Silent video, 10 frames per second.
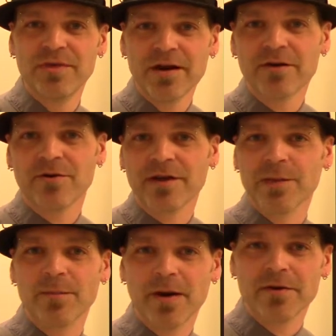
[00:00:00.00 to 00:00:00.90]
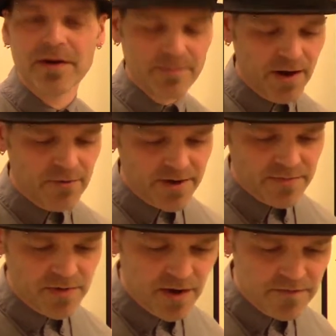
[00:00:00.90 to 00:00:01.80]
there or came about by a
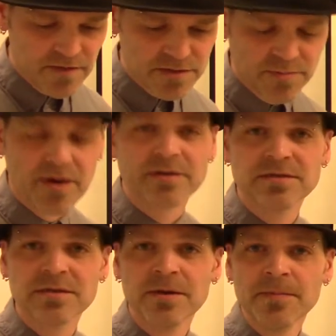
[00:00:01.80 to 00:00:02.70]
random conflux of parts.